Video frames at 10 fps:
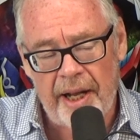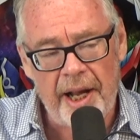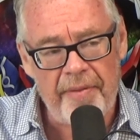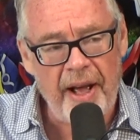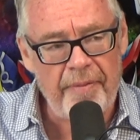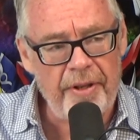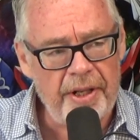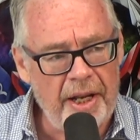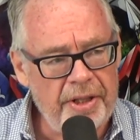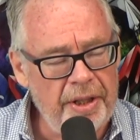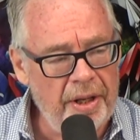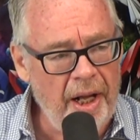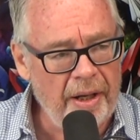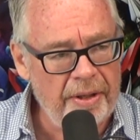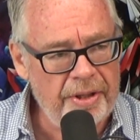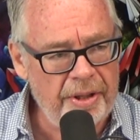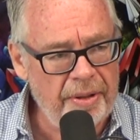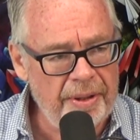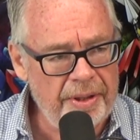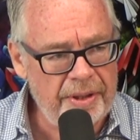kind of advertising dollars.
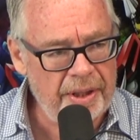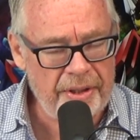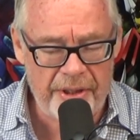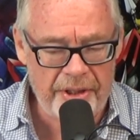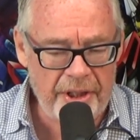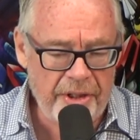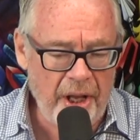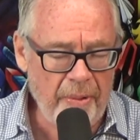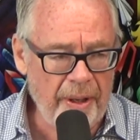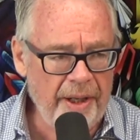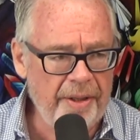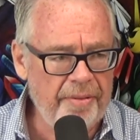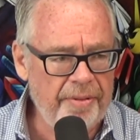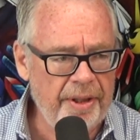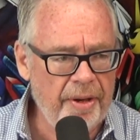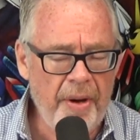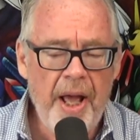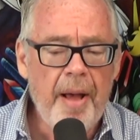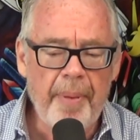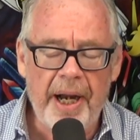So it's just, it's all relative, you know.
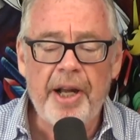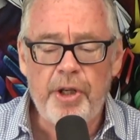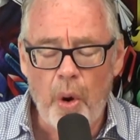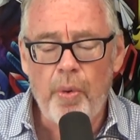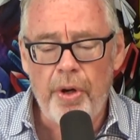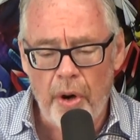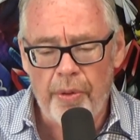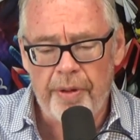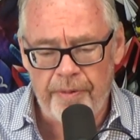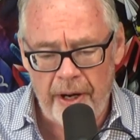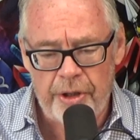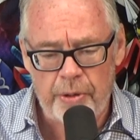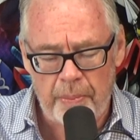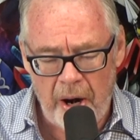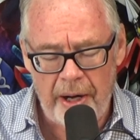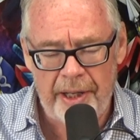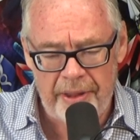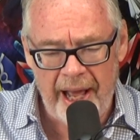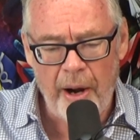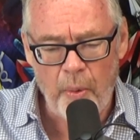But I don't know the French
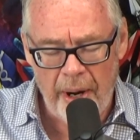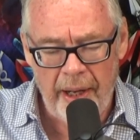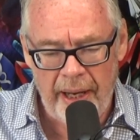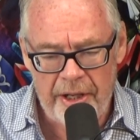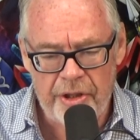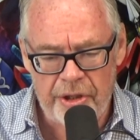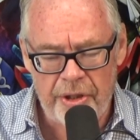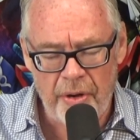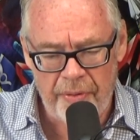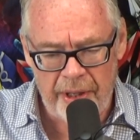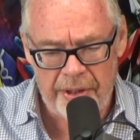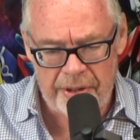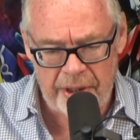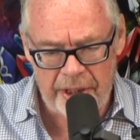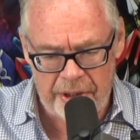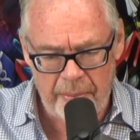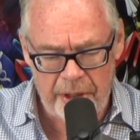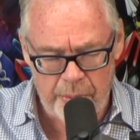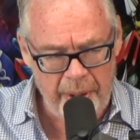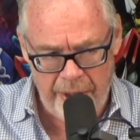market that well. I just know that it's a
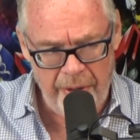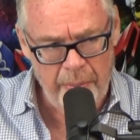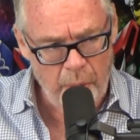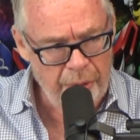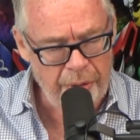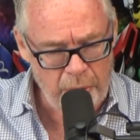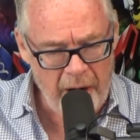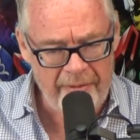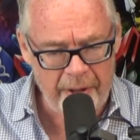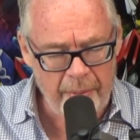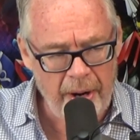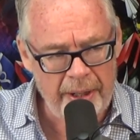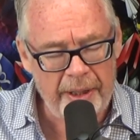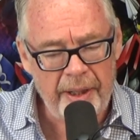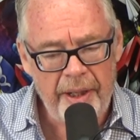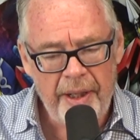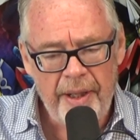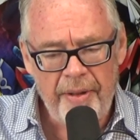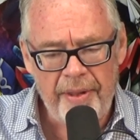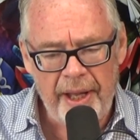much bigger and more thriving market
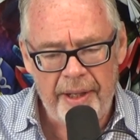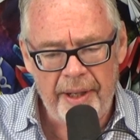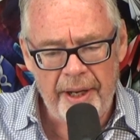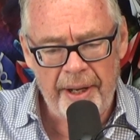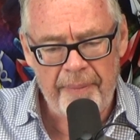than